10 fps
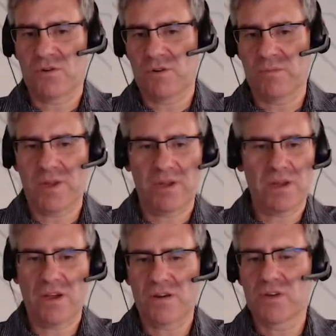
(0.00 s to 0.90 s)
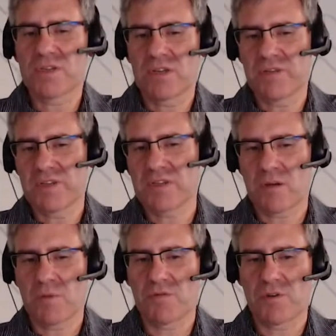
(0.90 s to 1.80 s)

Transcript: or like other savings coming